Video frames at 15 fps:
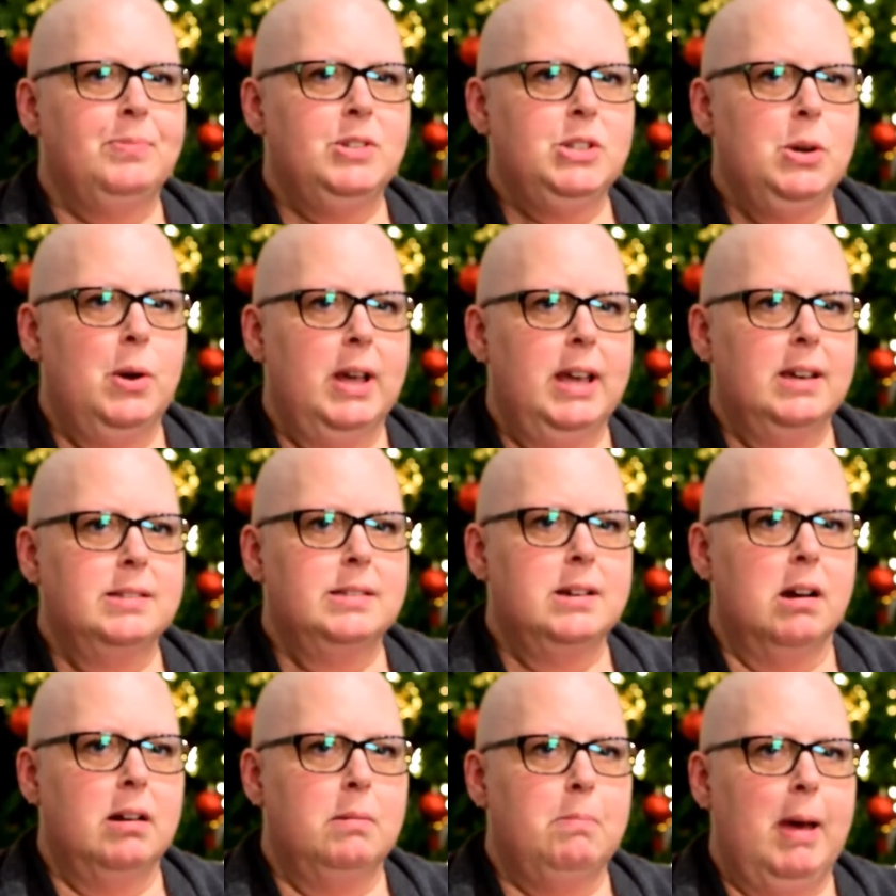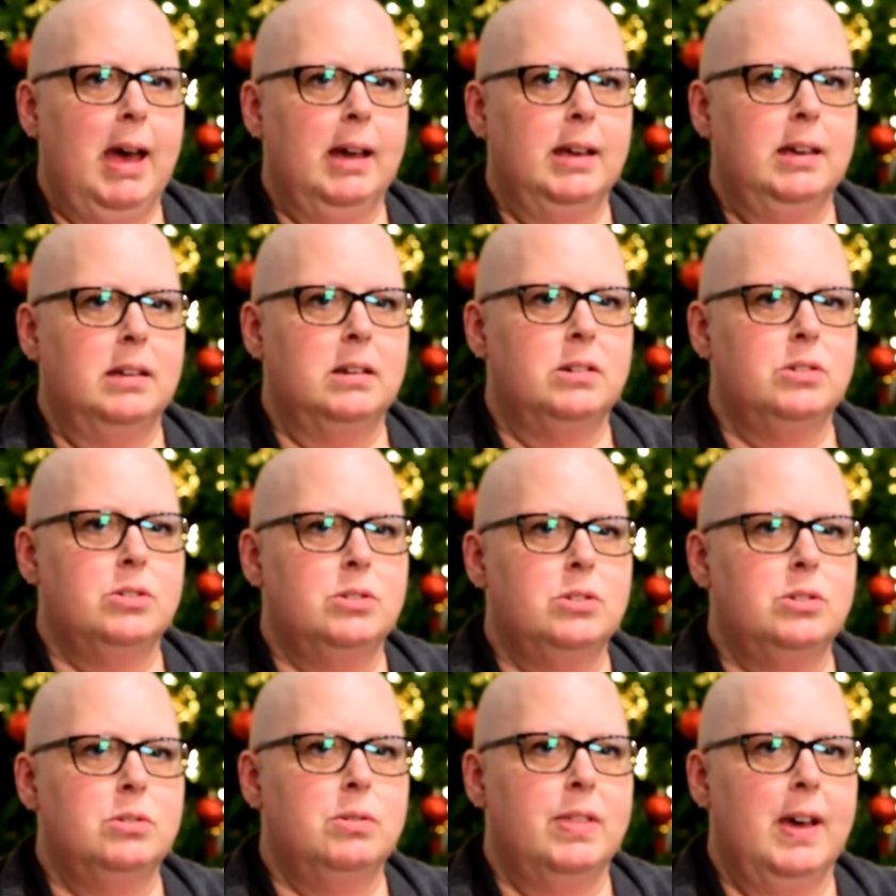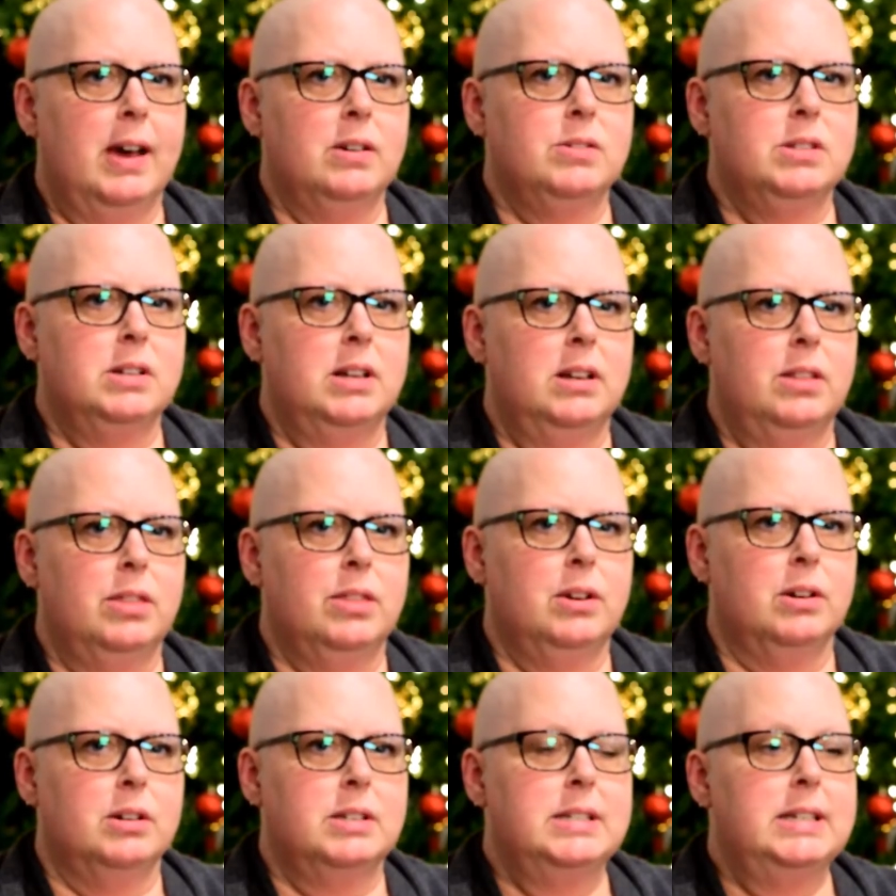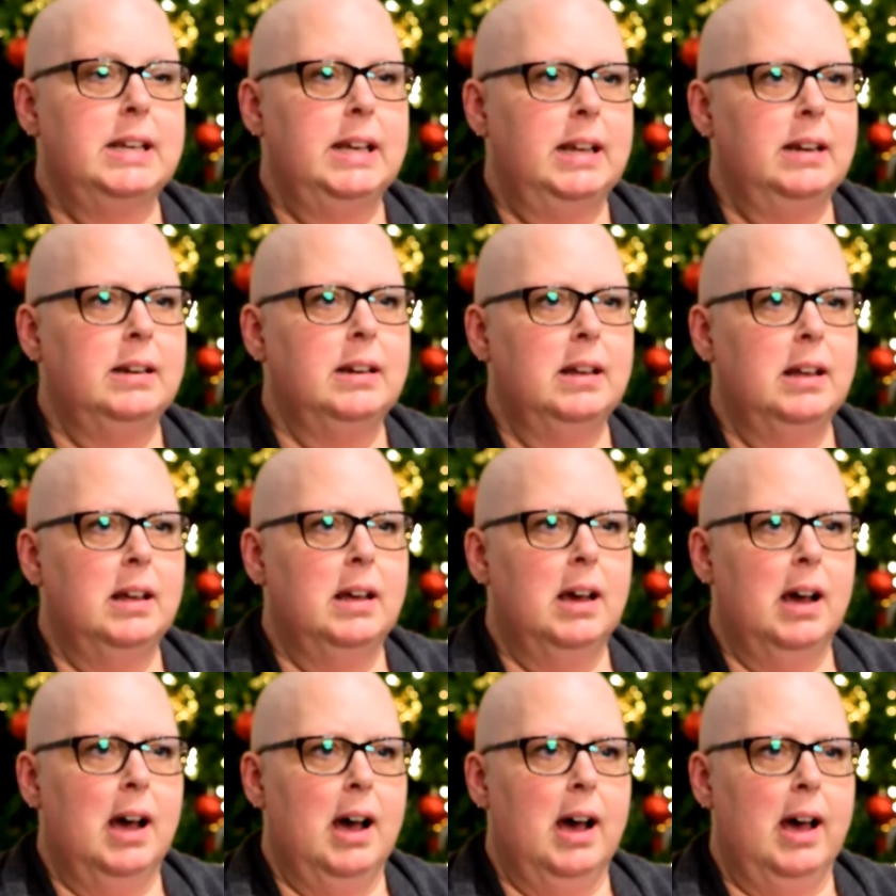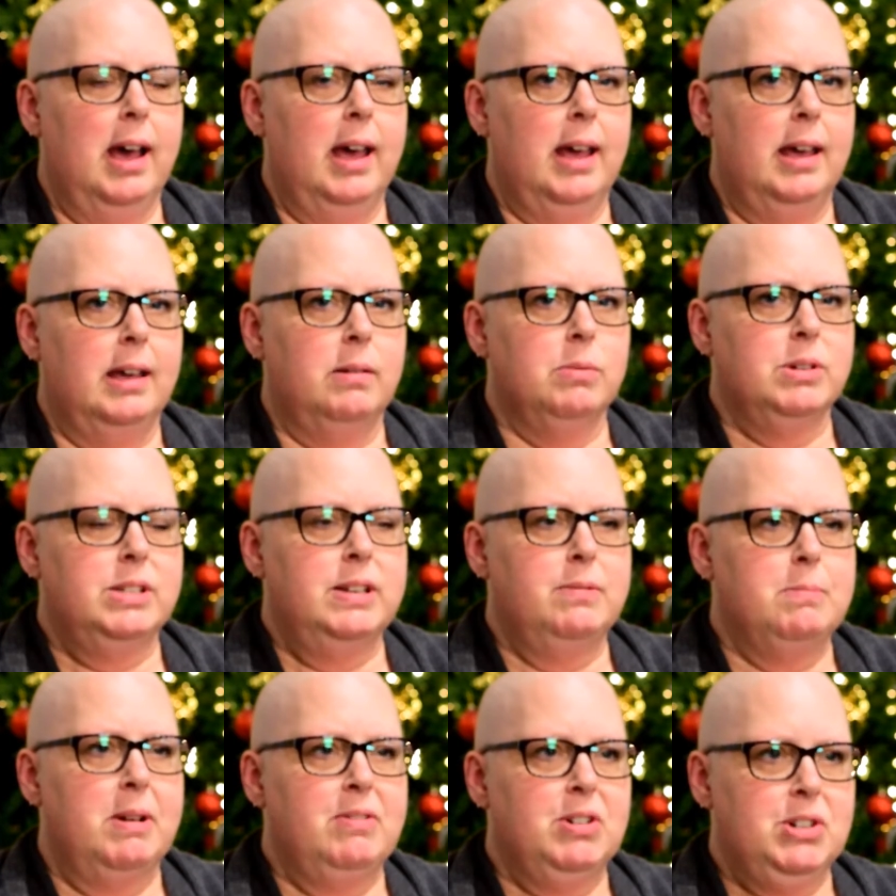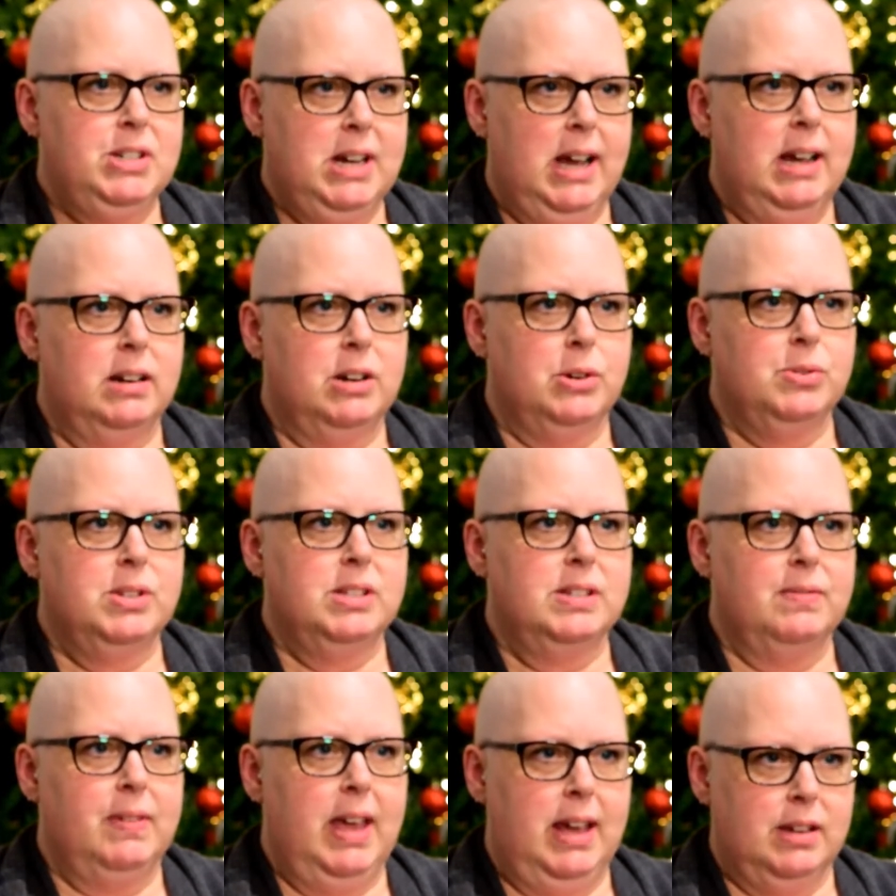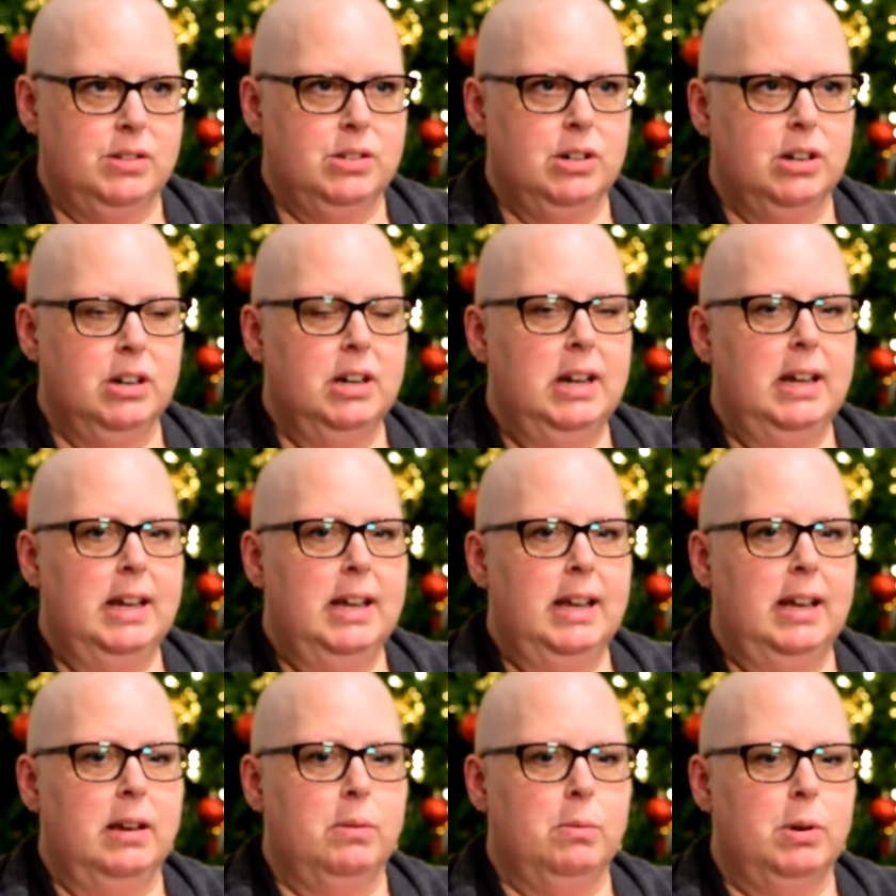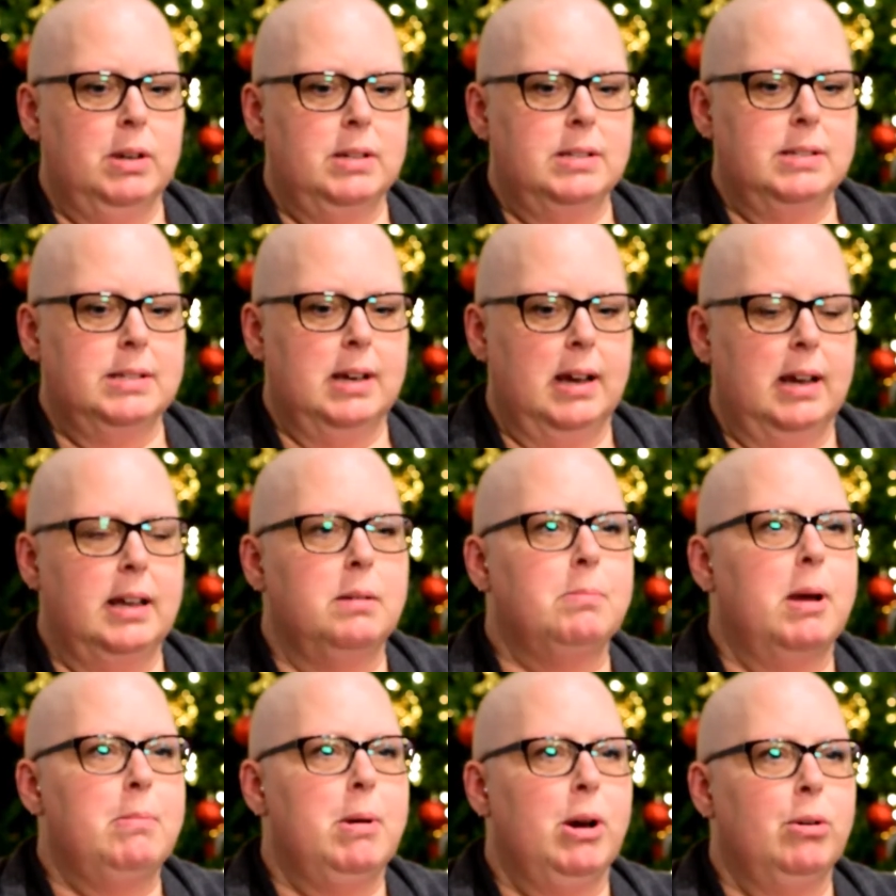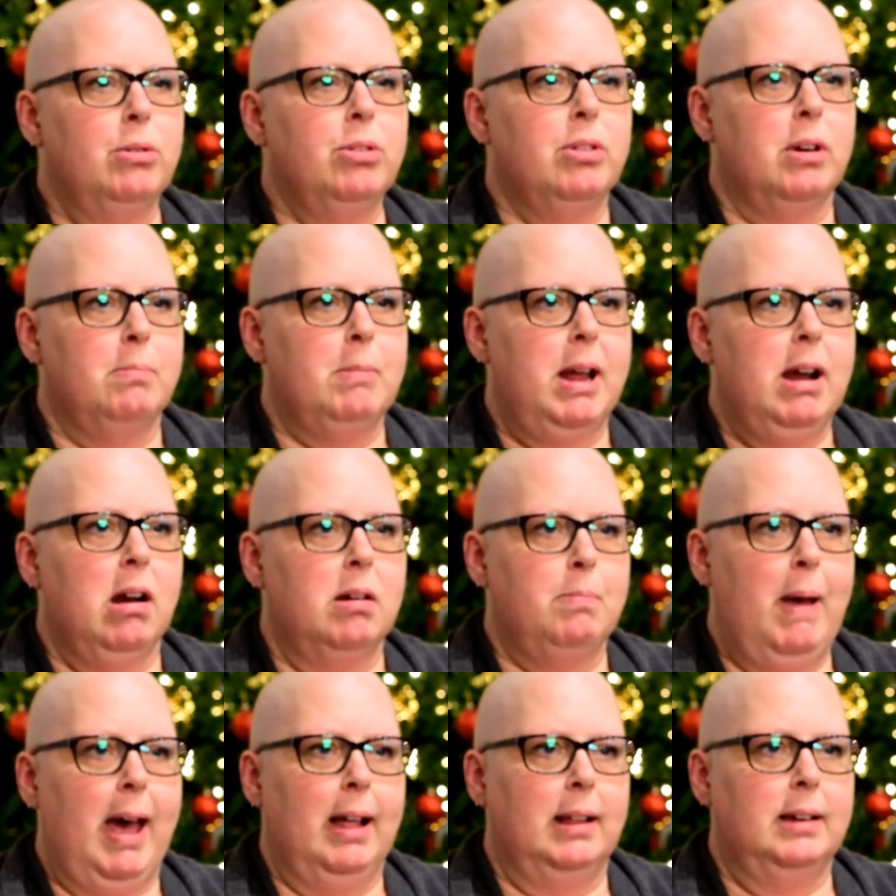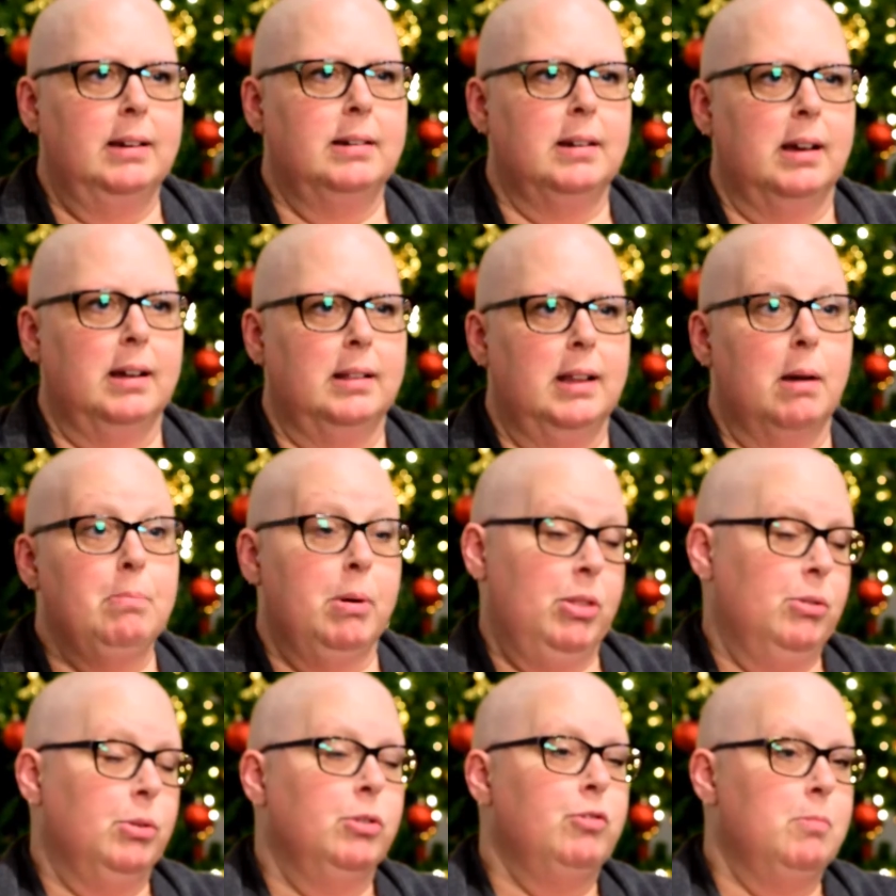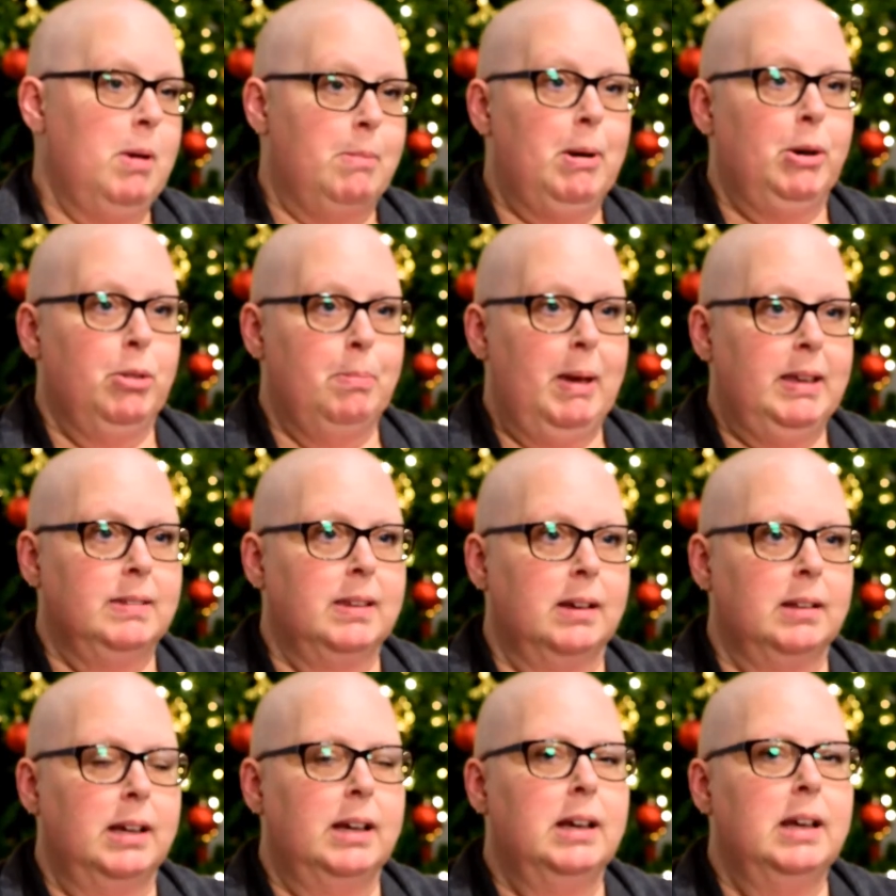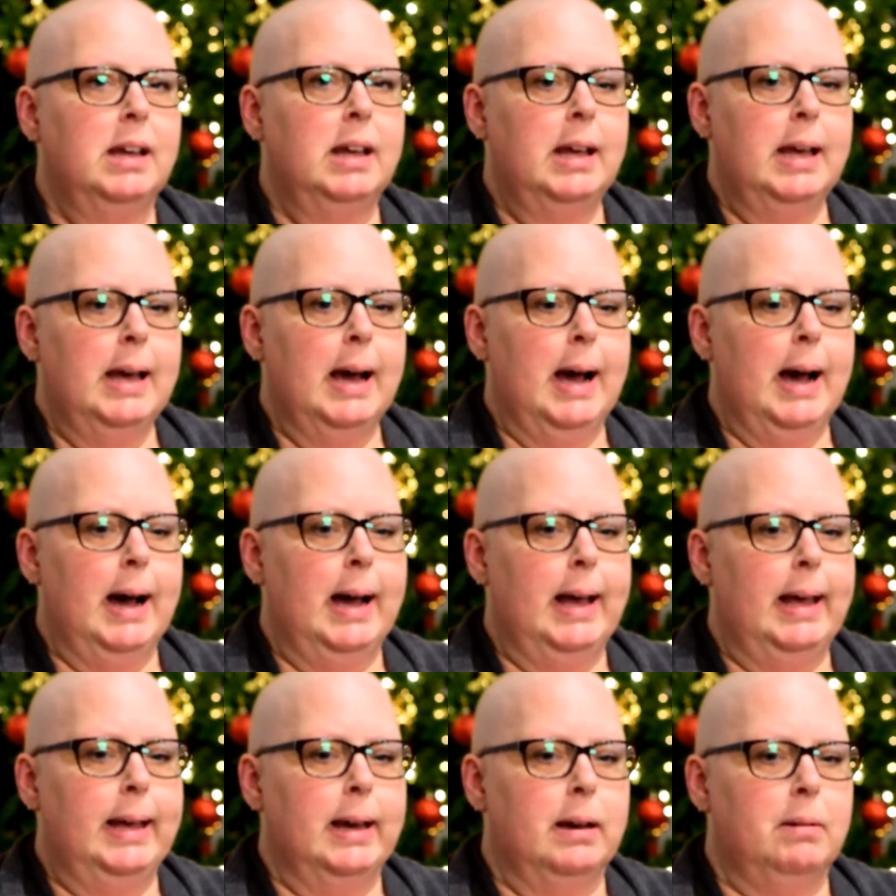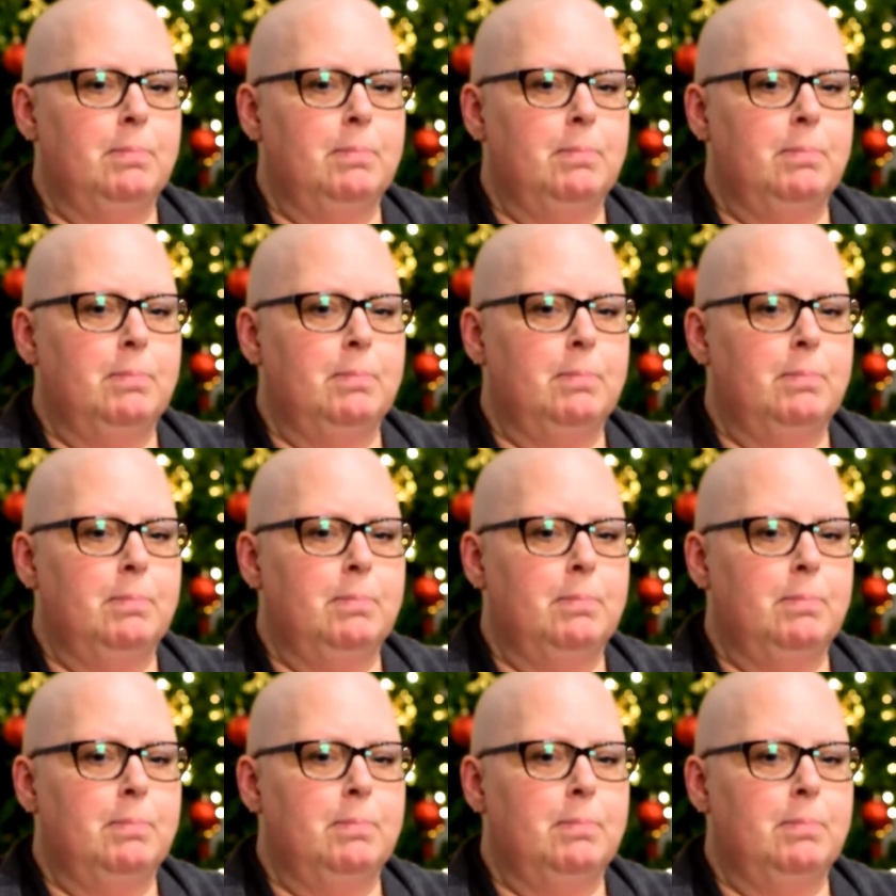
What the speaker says: So I guess starting back in 2013, I received my first diagnosis of cancer. It was in my mouth, on my hard palate, a lump on the roof of my mouth, basically. I